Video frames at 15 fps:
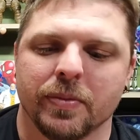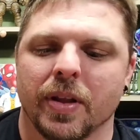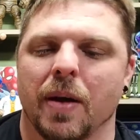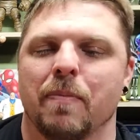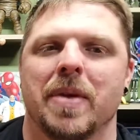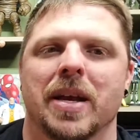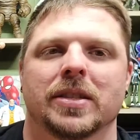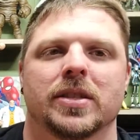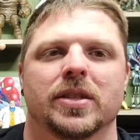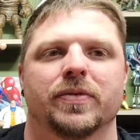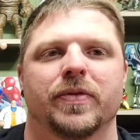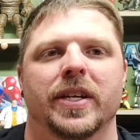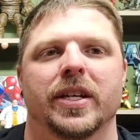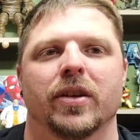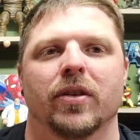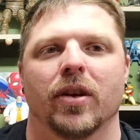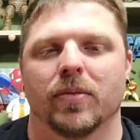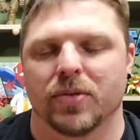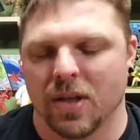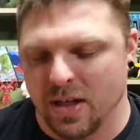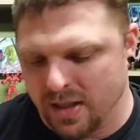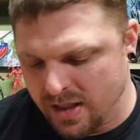messed his finger up
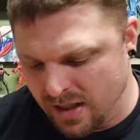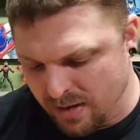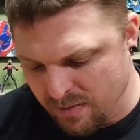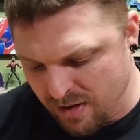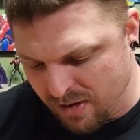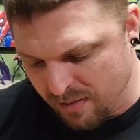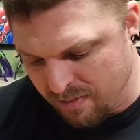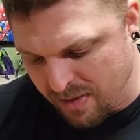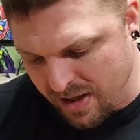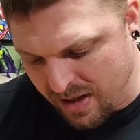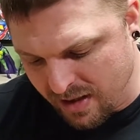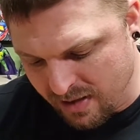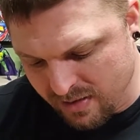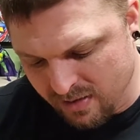trying to get him on the bike.